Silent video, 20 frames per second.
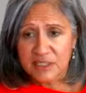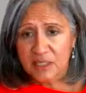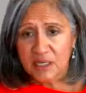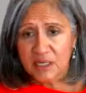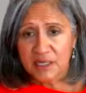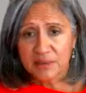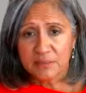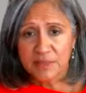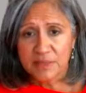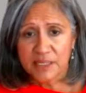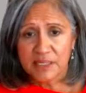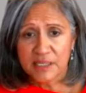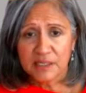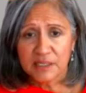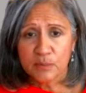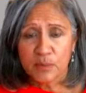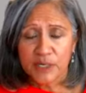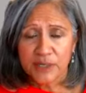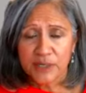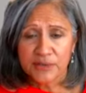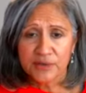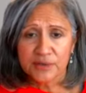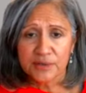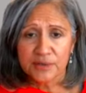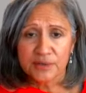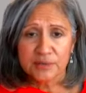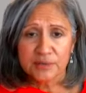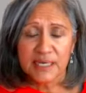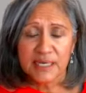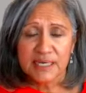a lot of money,
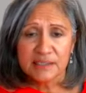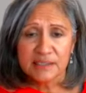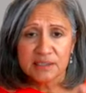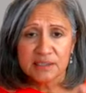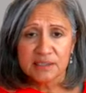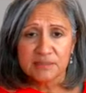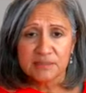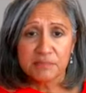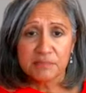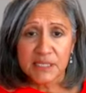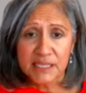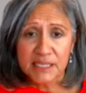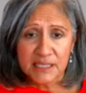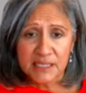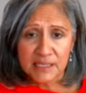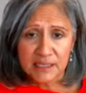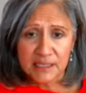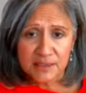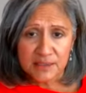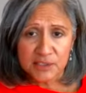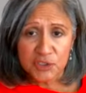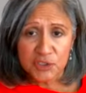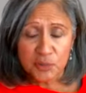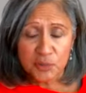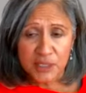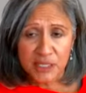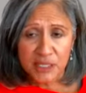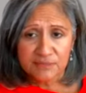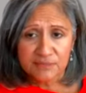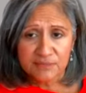whether that's media that you're
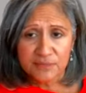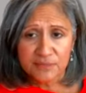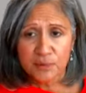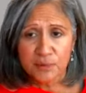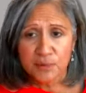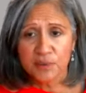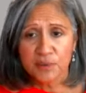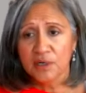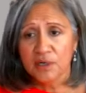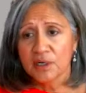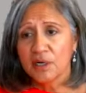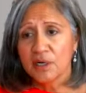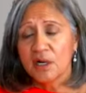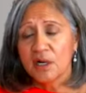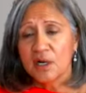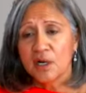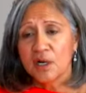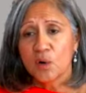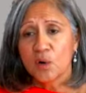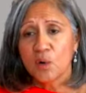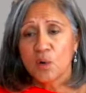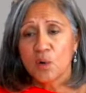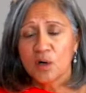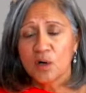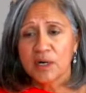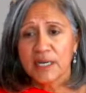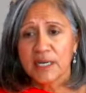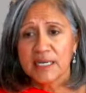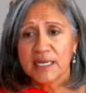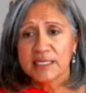paying for
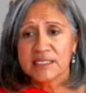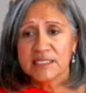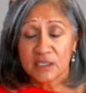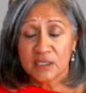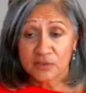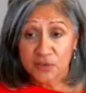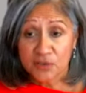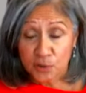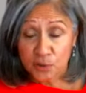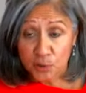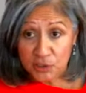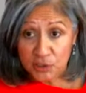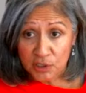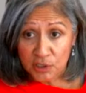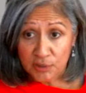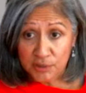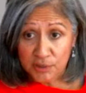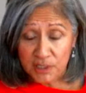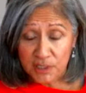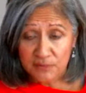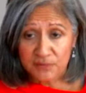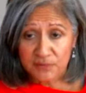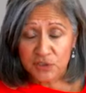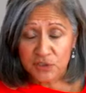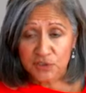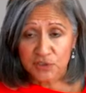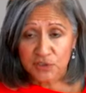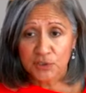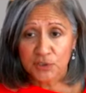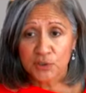or a self-source loan
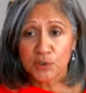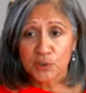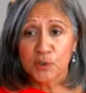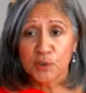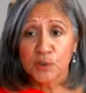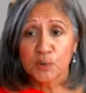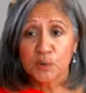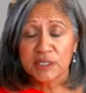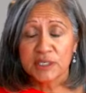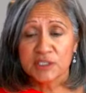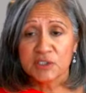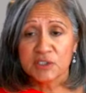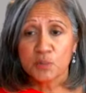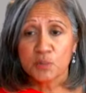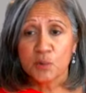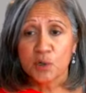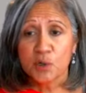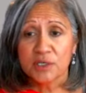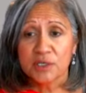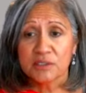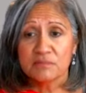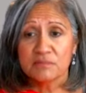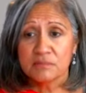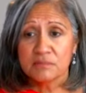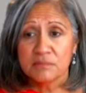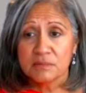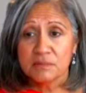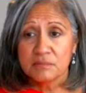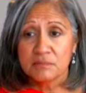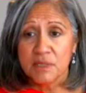officer who has worked
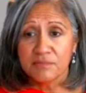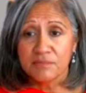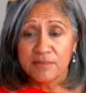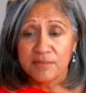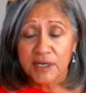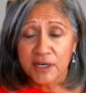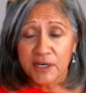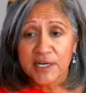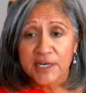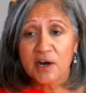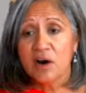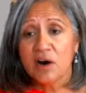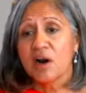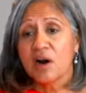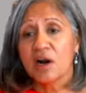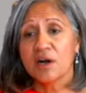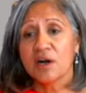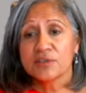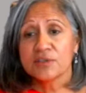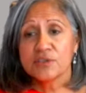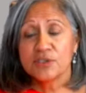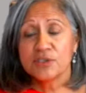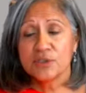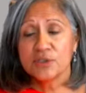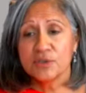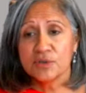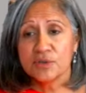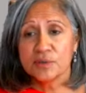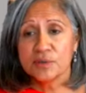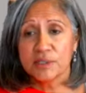very hard
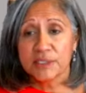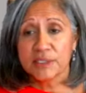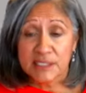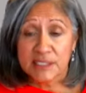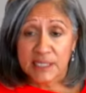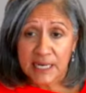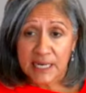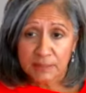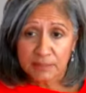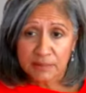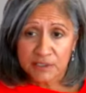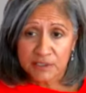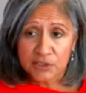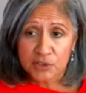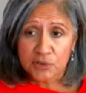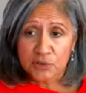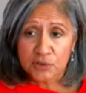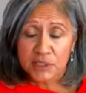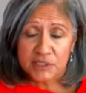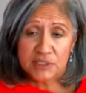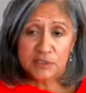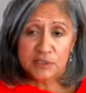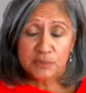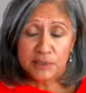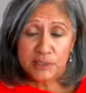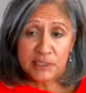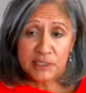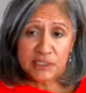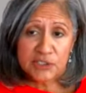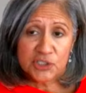to establish trusted
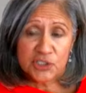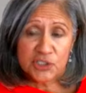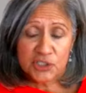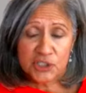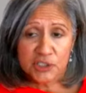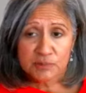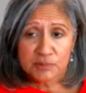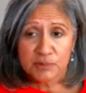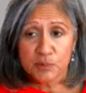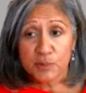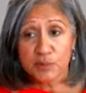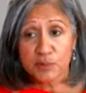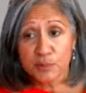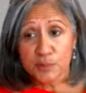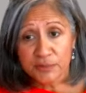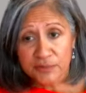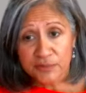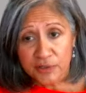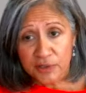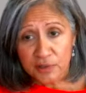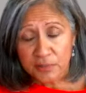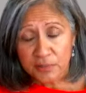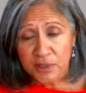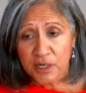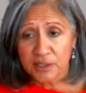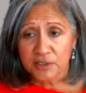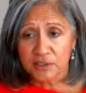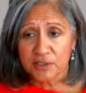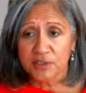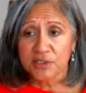relationships with referral
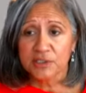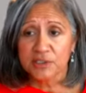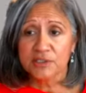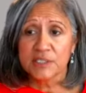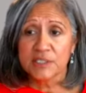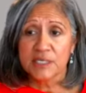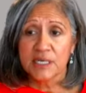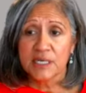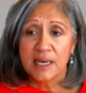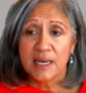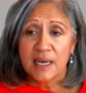partners.